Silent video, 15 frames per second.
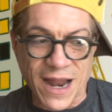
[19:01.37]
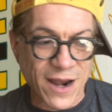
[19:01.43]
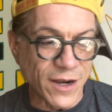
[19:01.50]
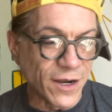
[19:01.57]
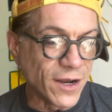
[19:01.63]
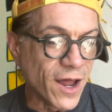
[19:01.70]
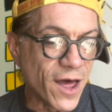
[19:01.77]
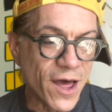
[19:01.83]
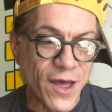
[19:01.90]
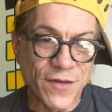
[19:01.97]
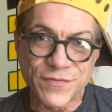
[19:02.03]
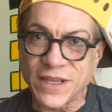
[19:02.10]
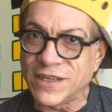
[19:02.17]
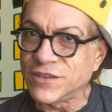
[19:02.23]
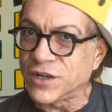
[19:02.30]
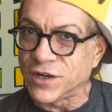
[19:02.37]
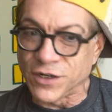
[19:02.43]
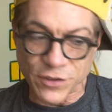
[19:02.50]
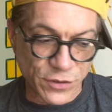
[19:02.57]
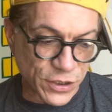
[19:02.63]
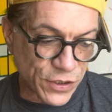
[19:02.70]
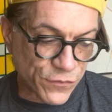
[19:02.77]
I love things that are a
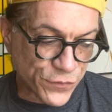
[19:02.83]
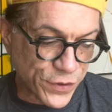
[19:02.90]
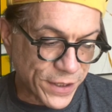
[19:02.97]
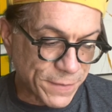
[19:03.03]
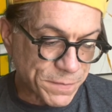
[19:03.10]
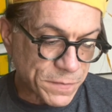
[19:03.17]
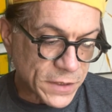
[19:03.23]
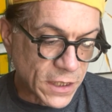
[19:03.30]
little different.